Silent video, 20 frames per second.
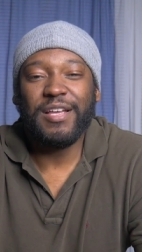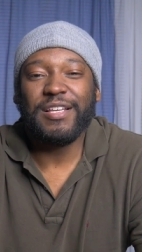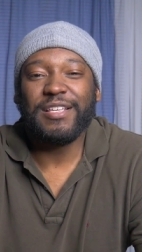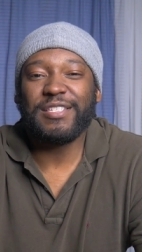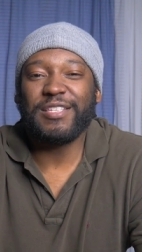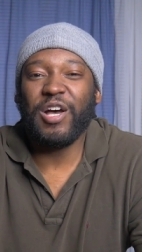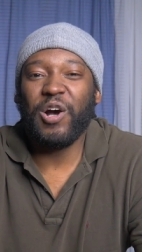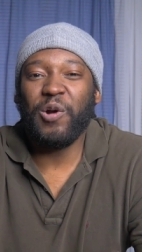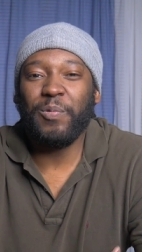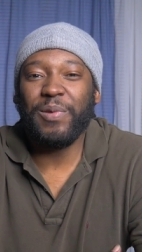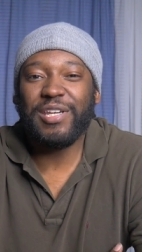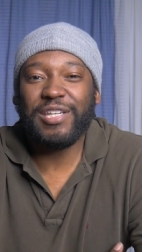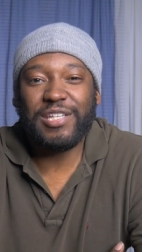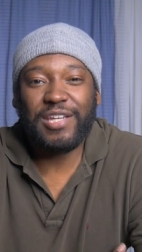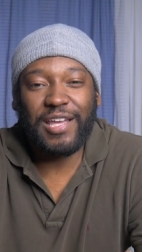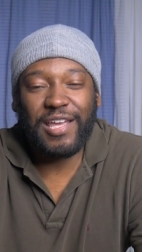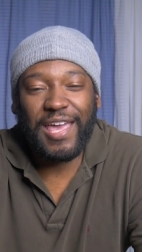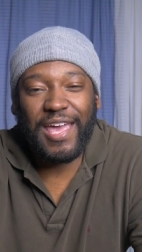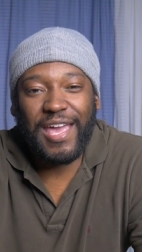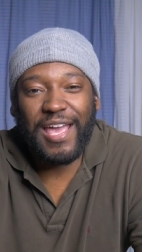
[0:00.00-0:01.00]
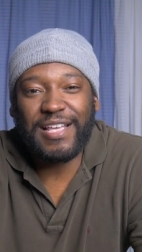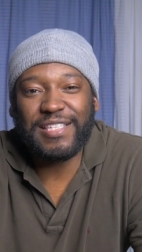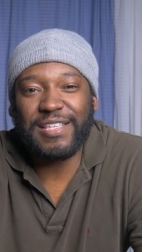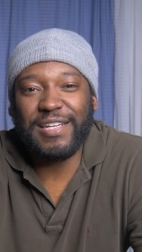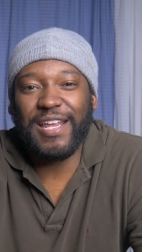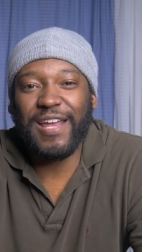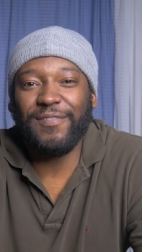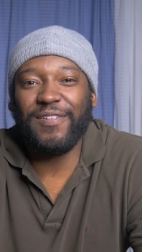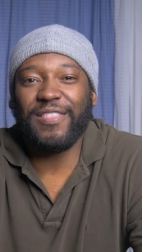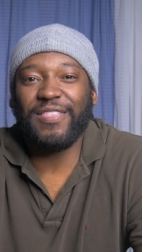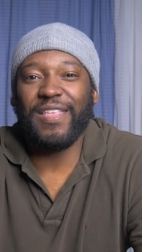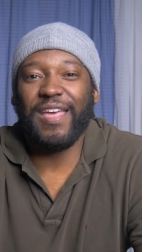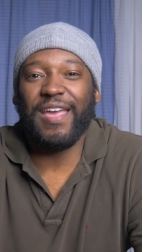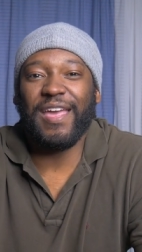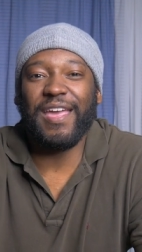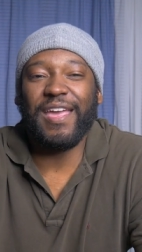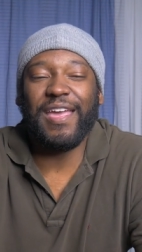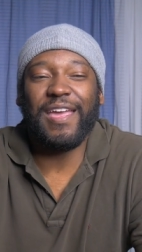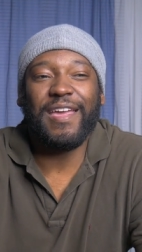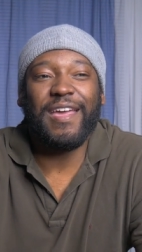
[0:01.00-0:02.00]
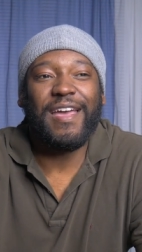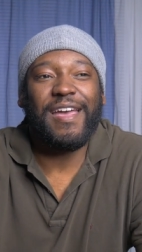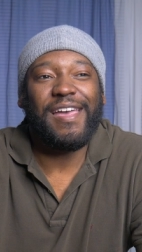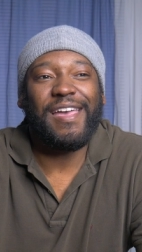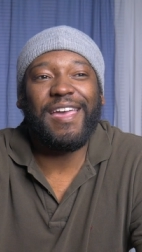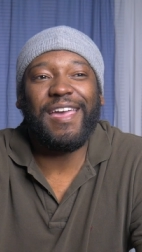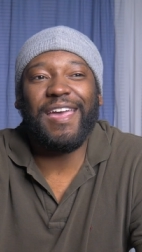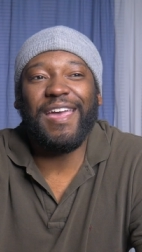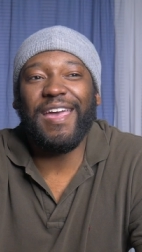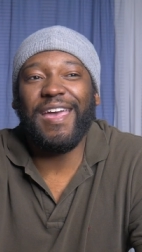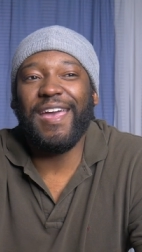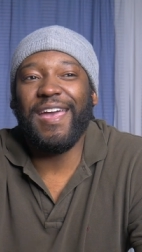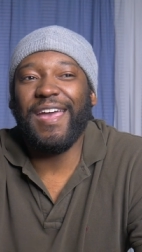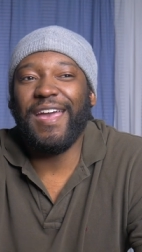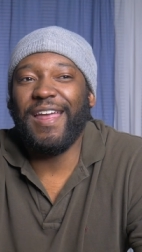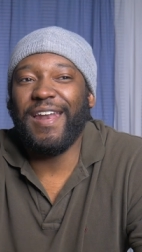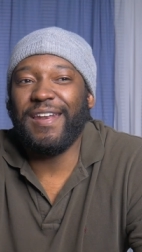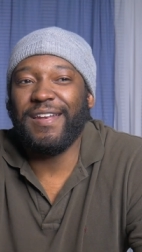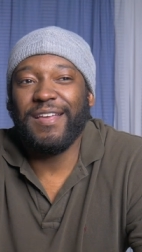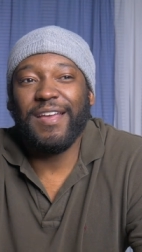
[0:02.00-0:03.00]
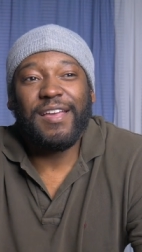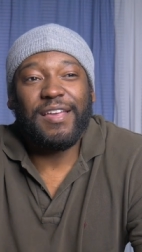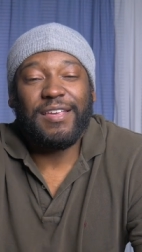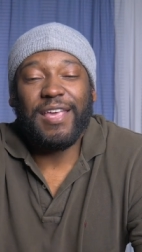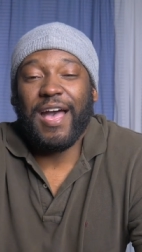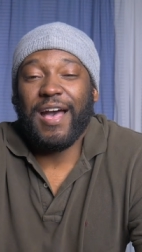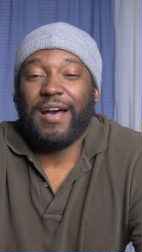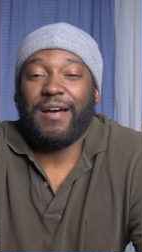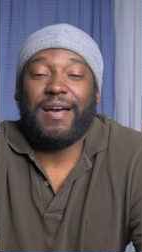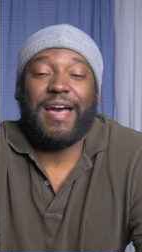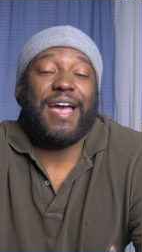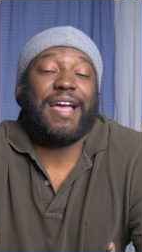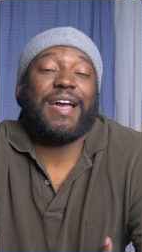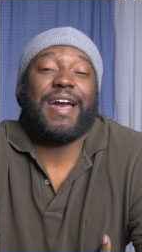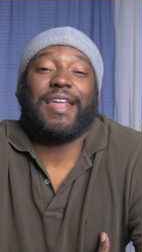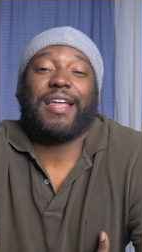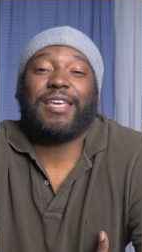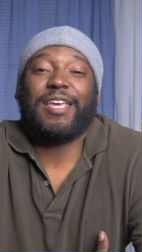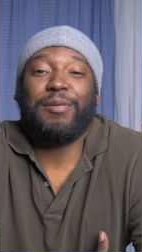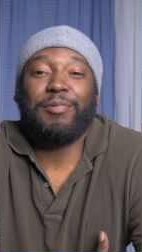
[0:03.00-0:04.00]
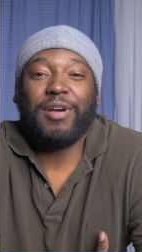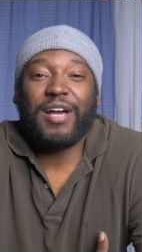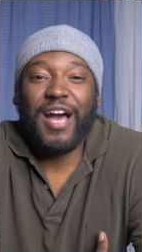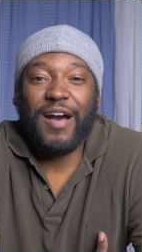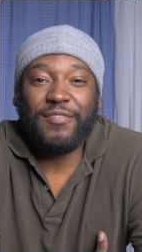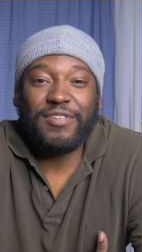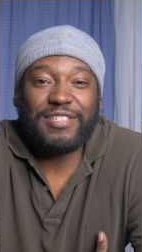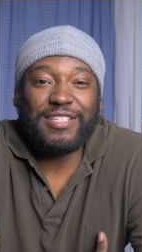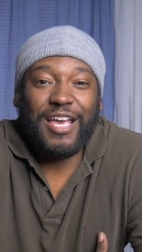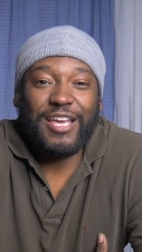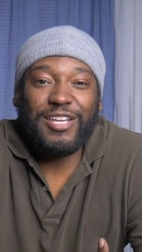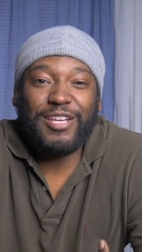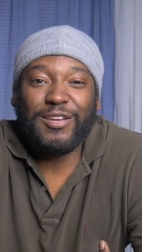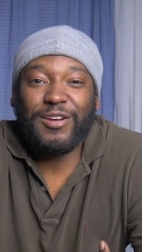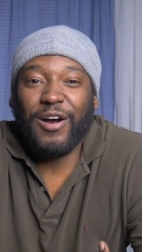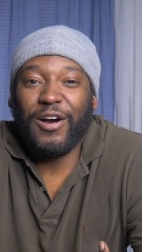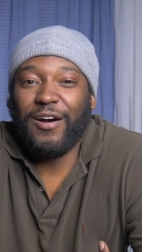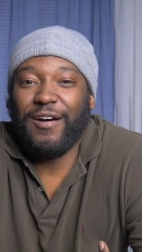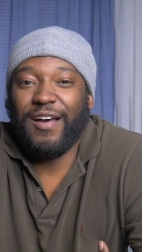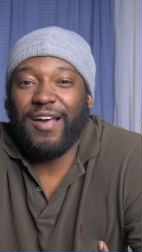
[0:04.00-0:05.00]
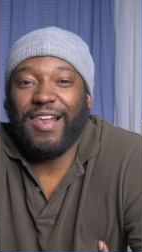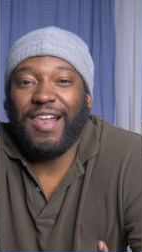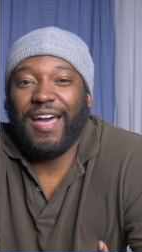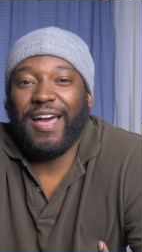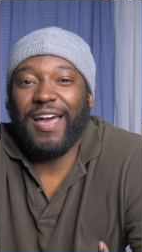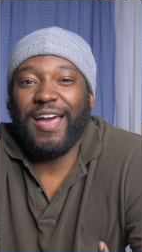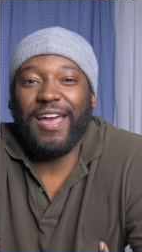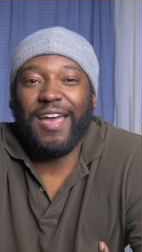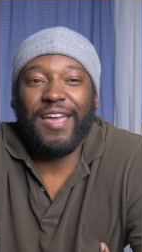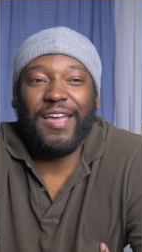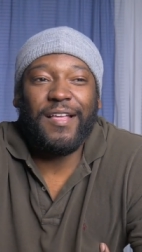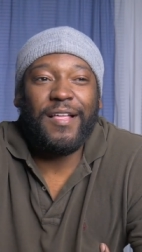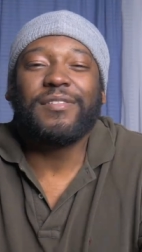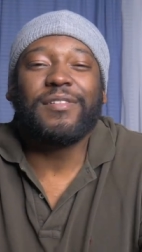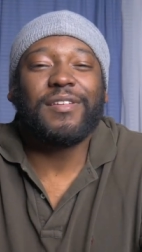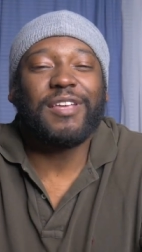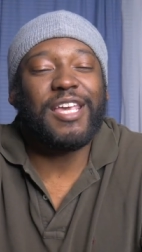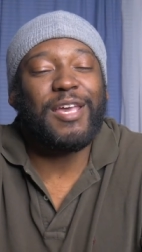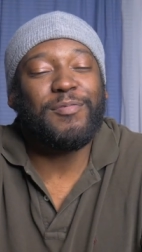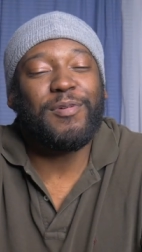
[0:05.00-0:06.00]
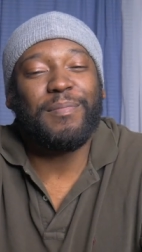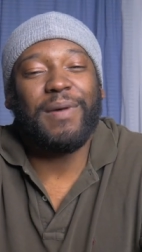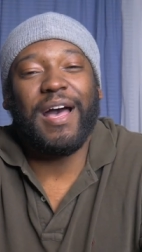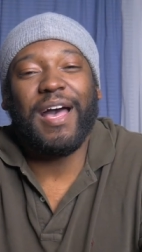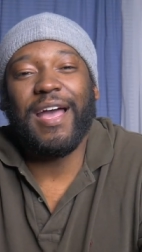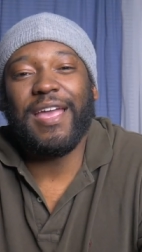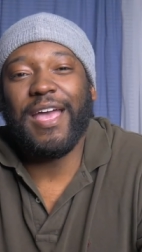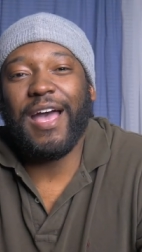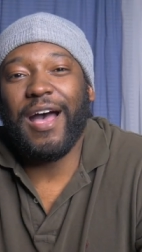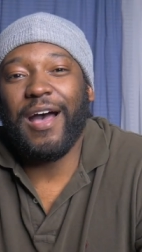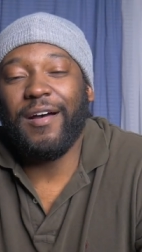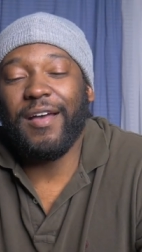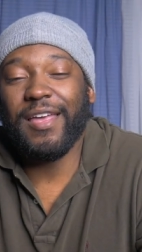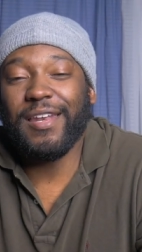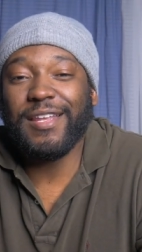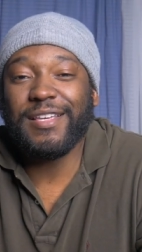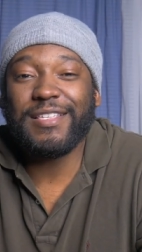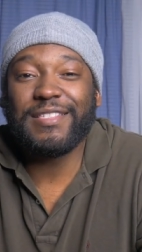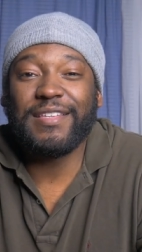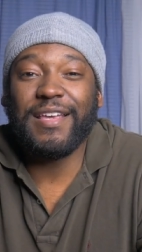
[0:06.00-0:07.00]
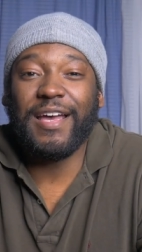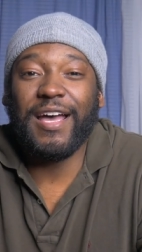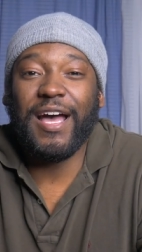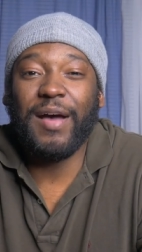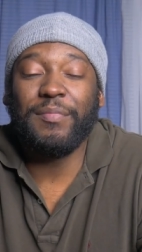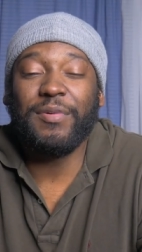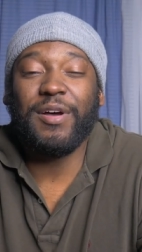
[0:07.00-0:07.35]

So we shook hands and everything. And yeah, I gotta keep the conversation going. Like, keep in mind, y'all, at this time,